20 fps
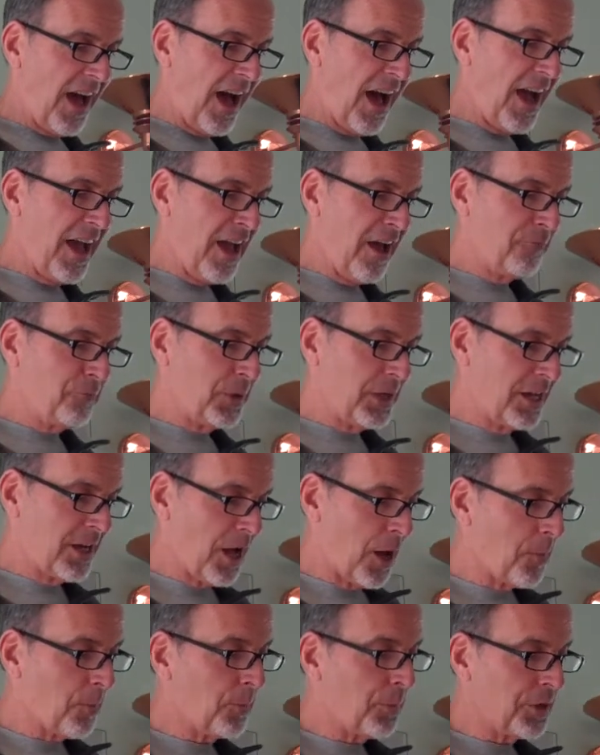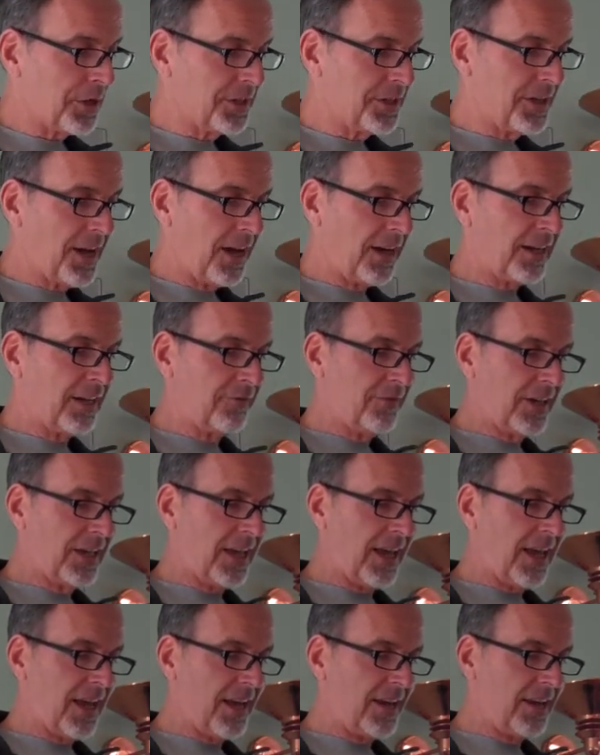I have become productive
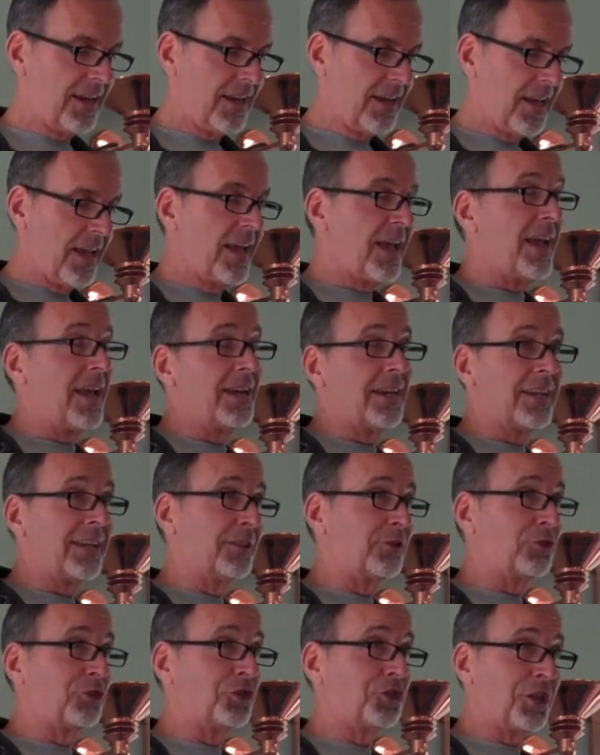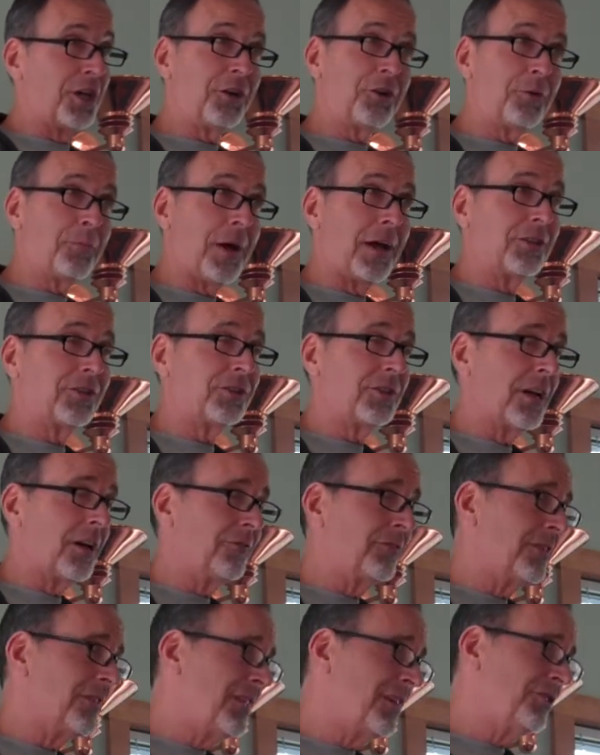again and consider
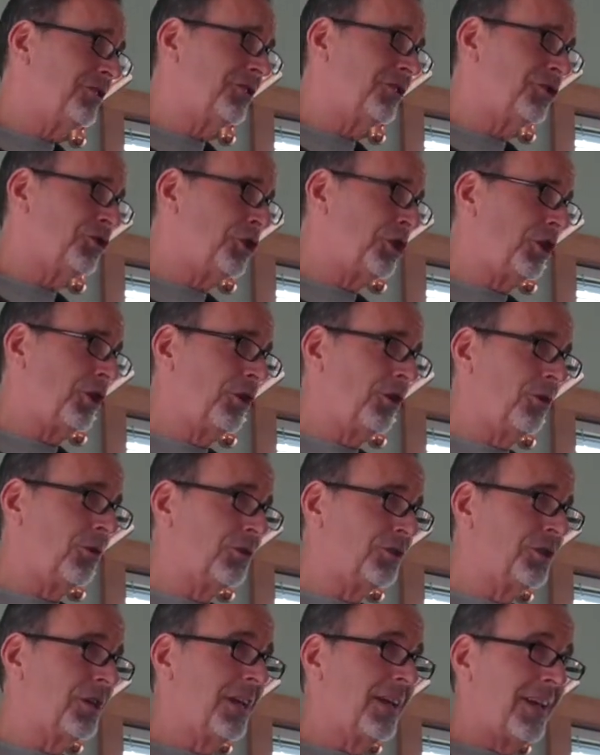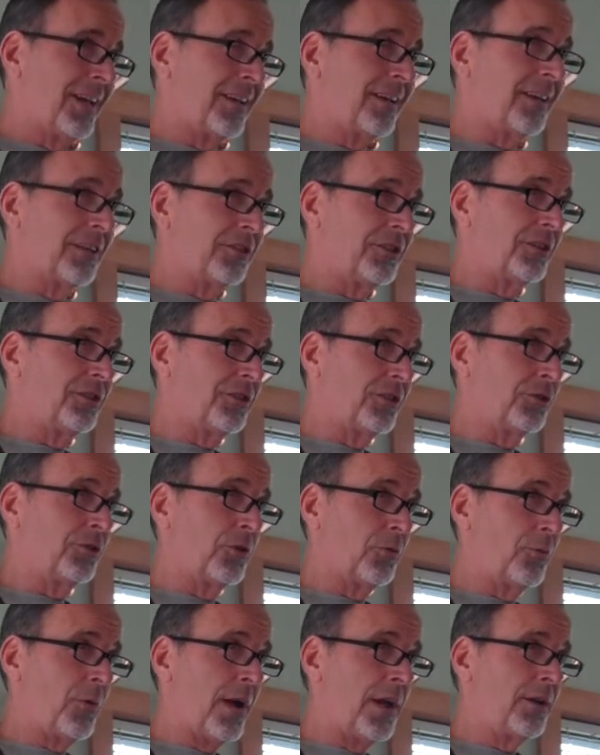myself, and this is huge, because this is
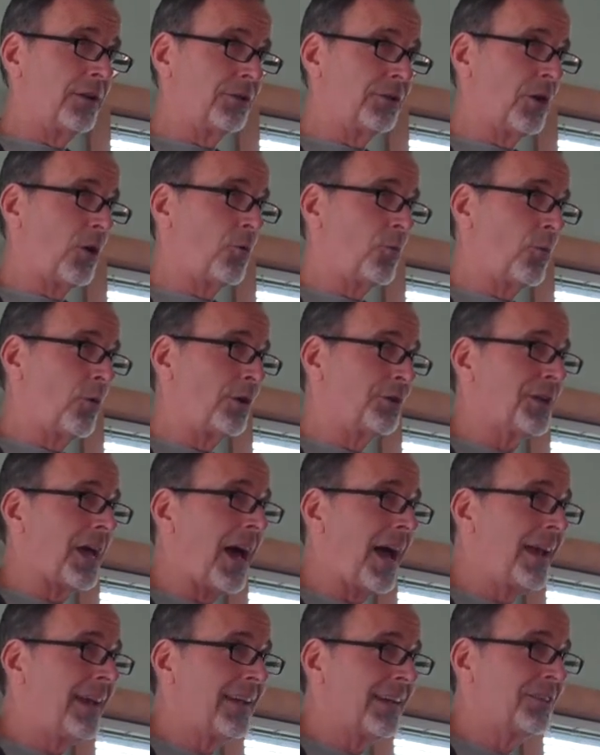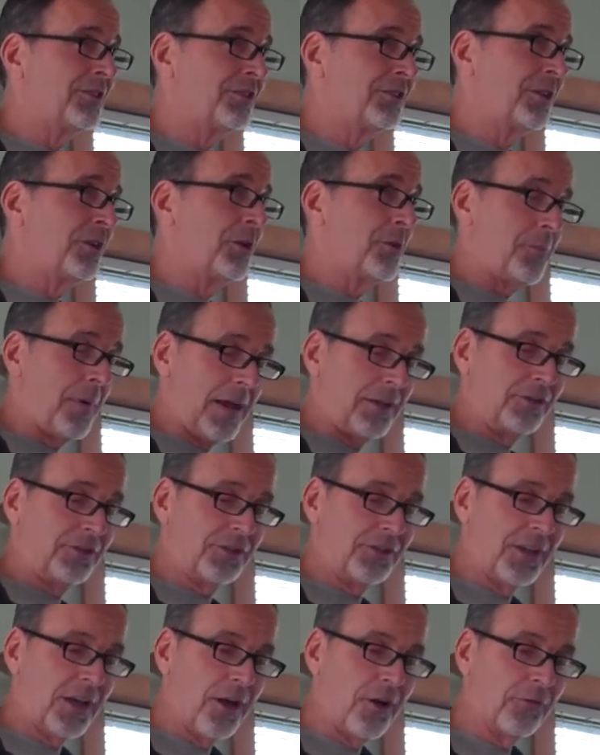the writer's own words, I consider
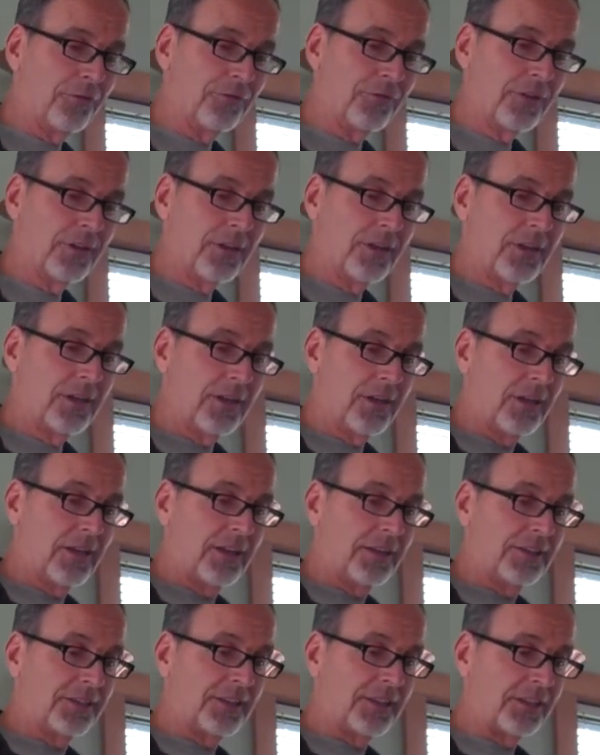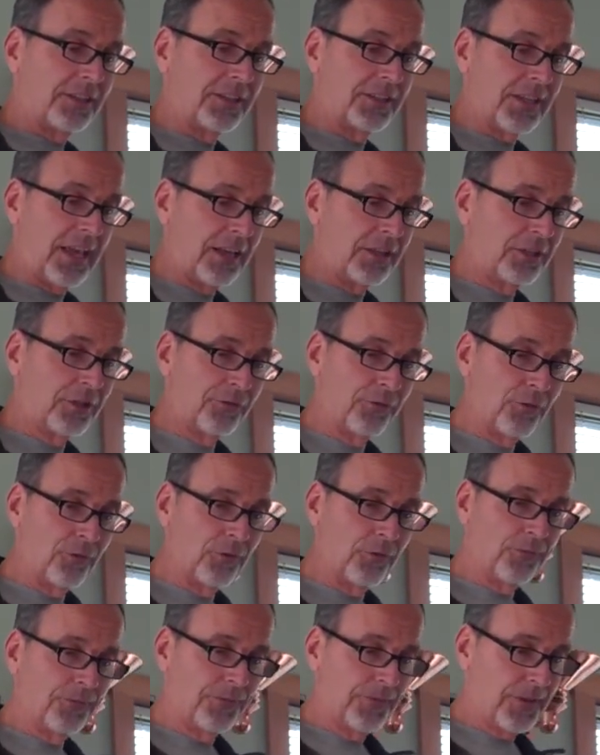myself
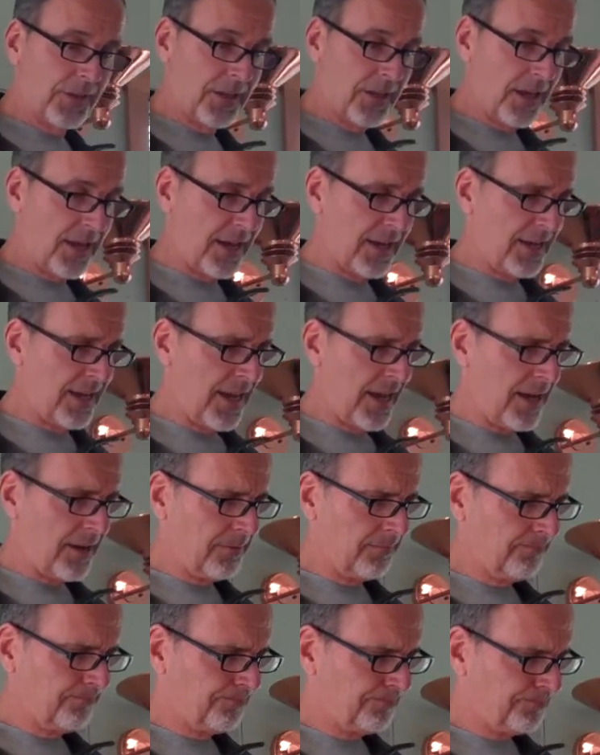successful again.